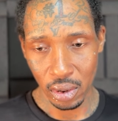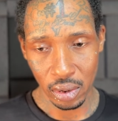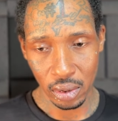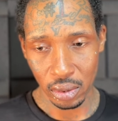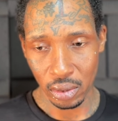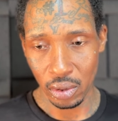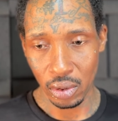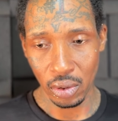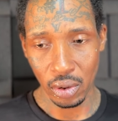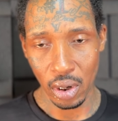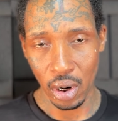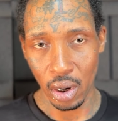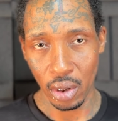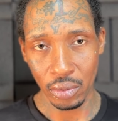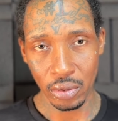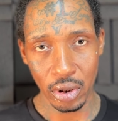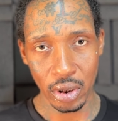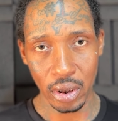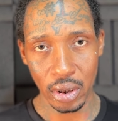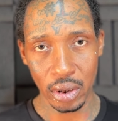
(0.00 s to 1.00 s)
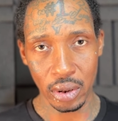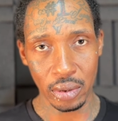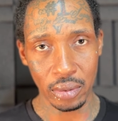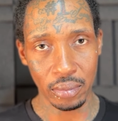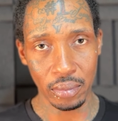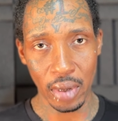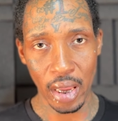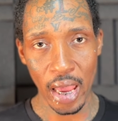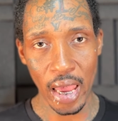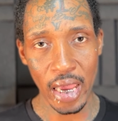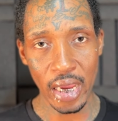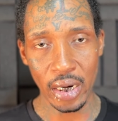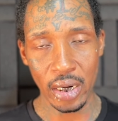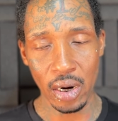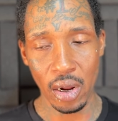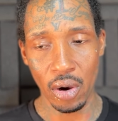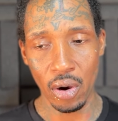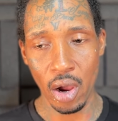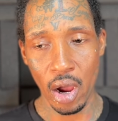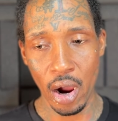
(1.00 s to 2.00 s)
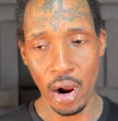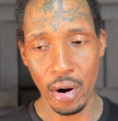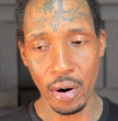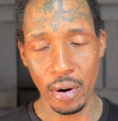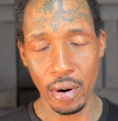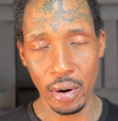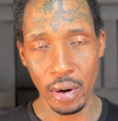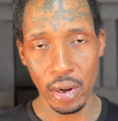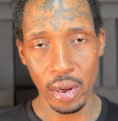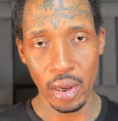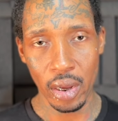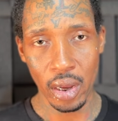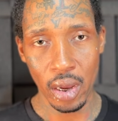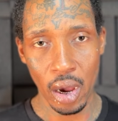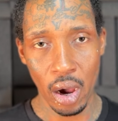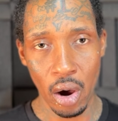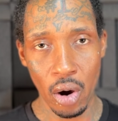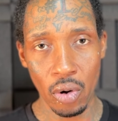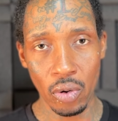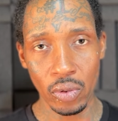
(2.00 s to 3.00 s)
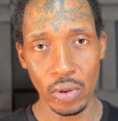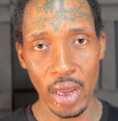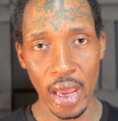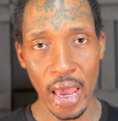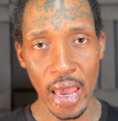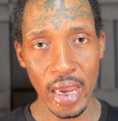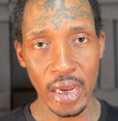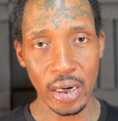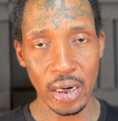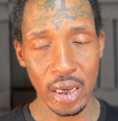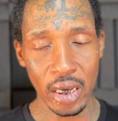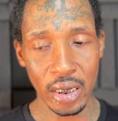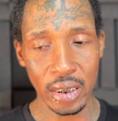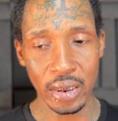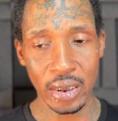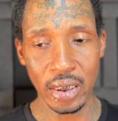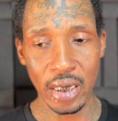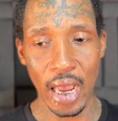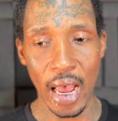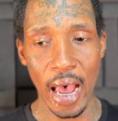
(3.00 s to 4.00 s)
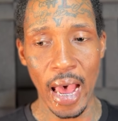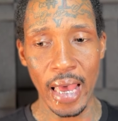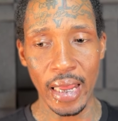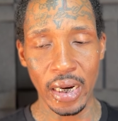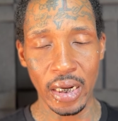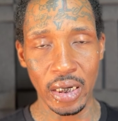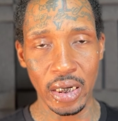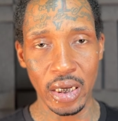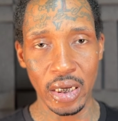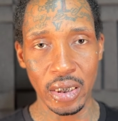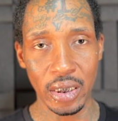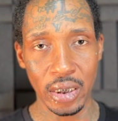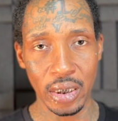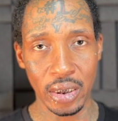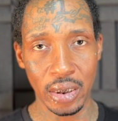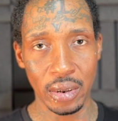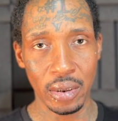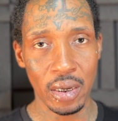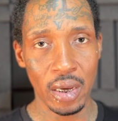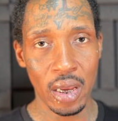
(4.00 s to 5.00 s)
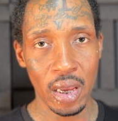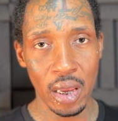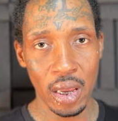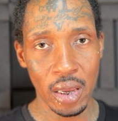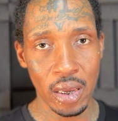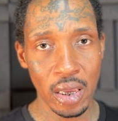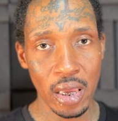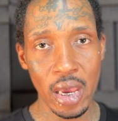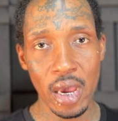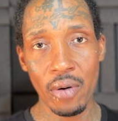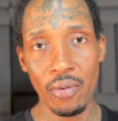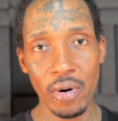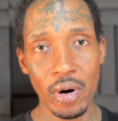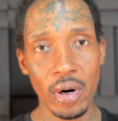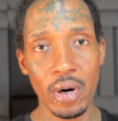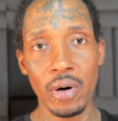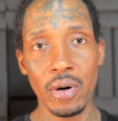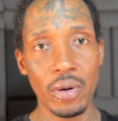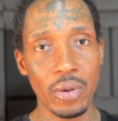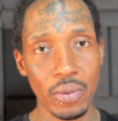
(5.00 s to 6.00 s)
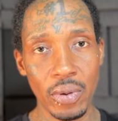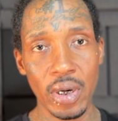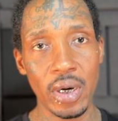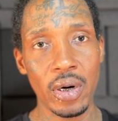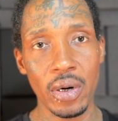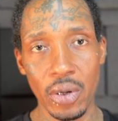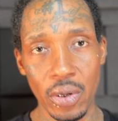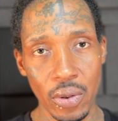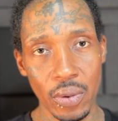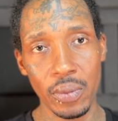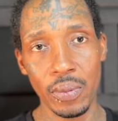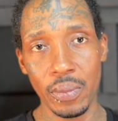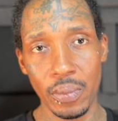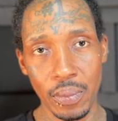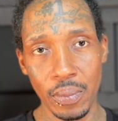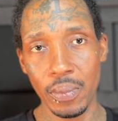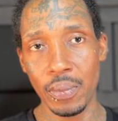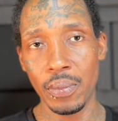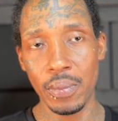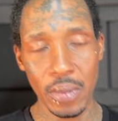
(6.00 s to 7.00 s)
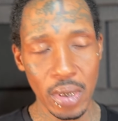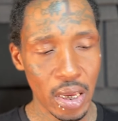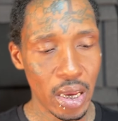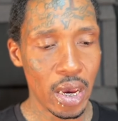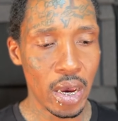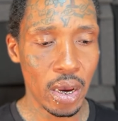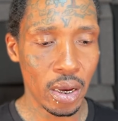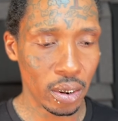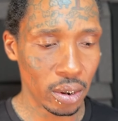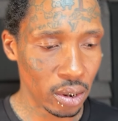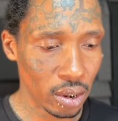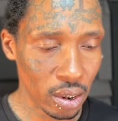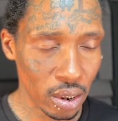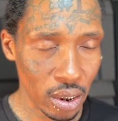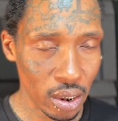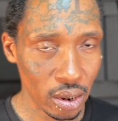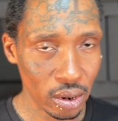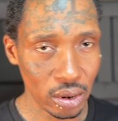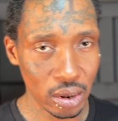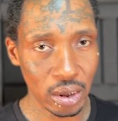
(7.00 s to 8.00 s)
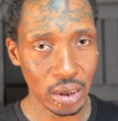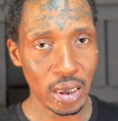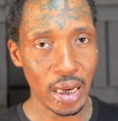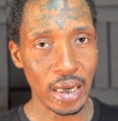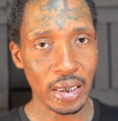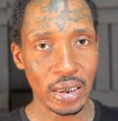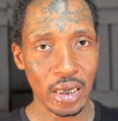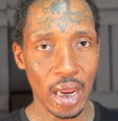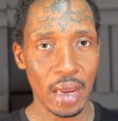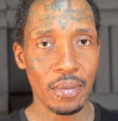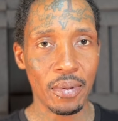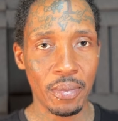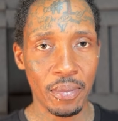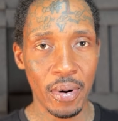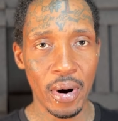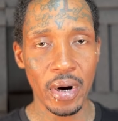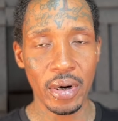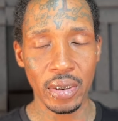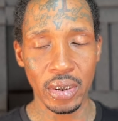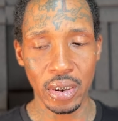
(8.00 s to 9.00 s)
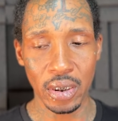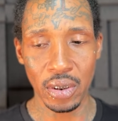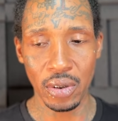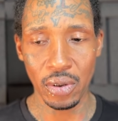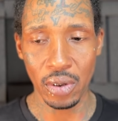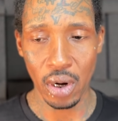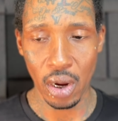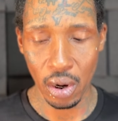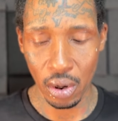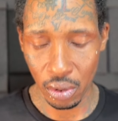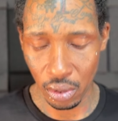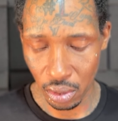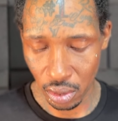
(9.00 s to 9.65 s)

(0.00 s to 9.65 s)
you know, just hating on her, holding hate inside, and then just, yeah, we're cool, mm-hmm, yeah. Just that type of person, you know.